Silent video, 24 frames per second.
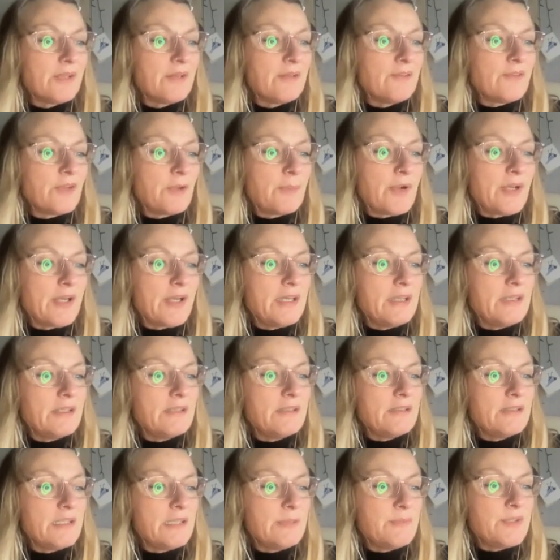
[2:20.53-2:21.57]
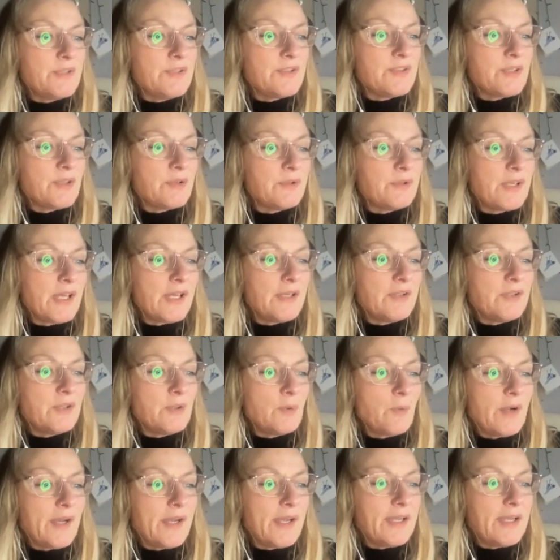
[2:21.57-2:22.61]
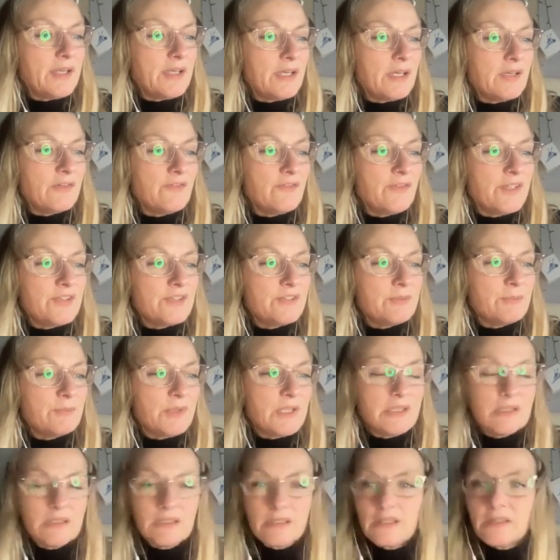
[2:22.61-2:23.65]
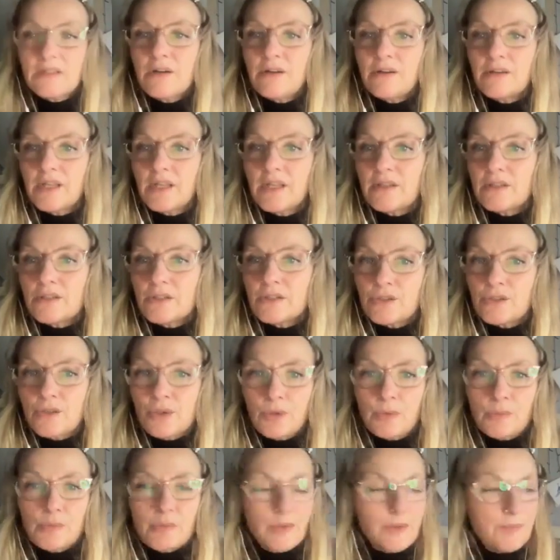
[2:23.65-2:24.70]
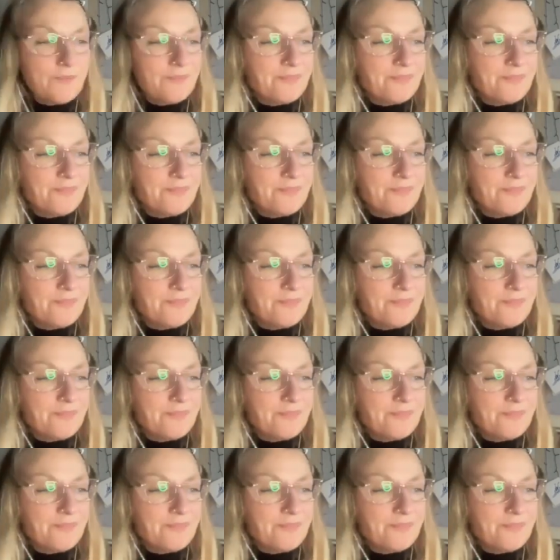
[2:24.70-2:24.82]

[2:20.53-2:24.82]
so my inner demons don't get in the way and convince me that I can't get the job?